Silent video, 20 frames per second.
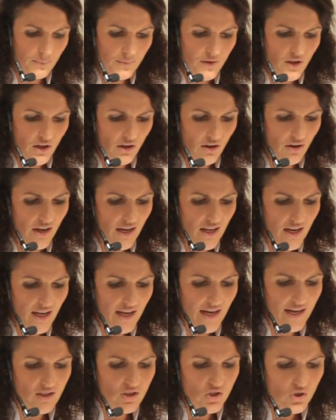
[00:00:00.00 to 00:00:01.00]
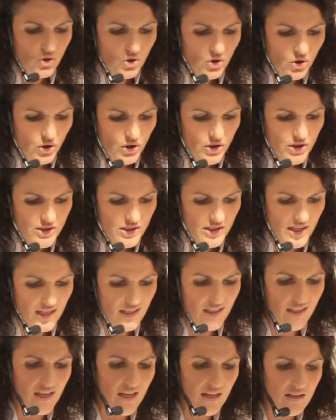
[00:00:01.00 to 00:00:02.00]
eating outdoors,
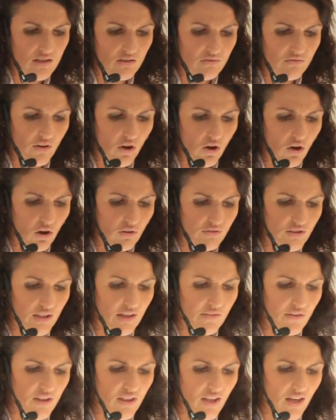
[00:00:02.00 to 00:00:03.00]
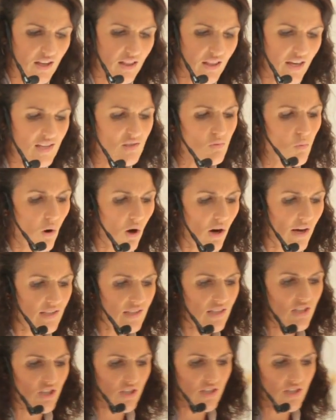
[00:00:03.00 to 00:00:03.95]
getting the kids involved and everything. These wines are